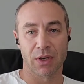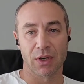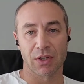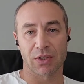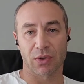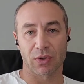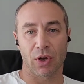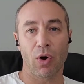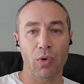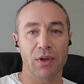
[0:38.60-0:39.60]
So the
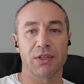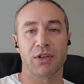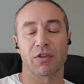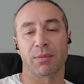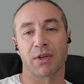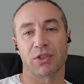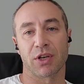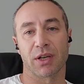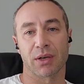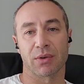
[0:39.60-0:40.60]
whole idea of my
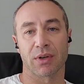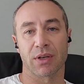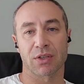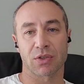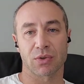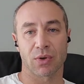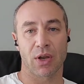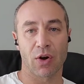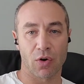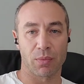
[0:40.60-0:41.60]
channel is to
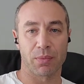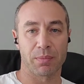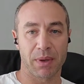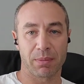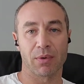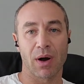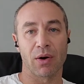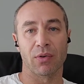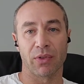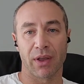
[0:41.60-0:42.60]
help people
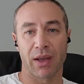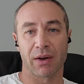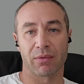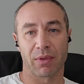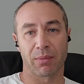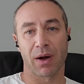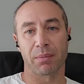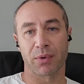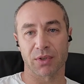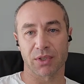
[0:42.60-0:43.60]
out there with my
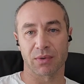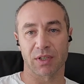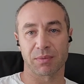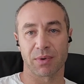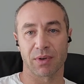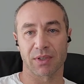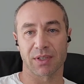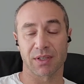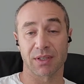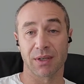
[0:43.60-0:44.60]
personal experiences.